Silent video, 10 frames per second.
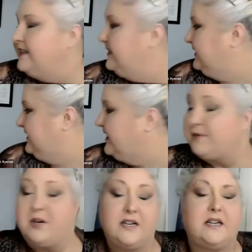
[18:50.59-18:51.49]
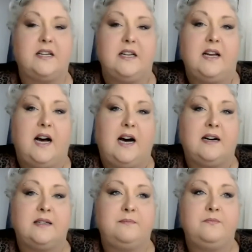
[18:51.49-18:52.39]
ironic,
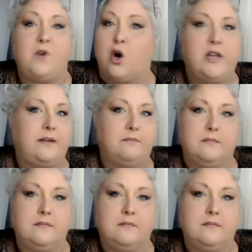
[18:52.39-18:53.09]
all night.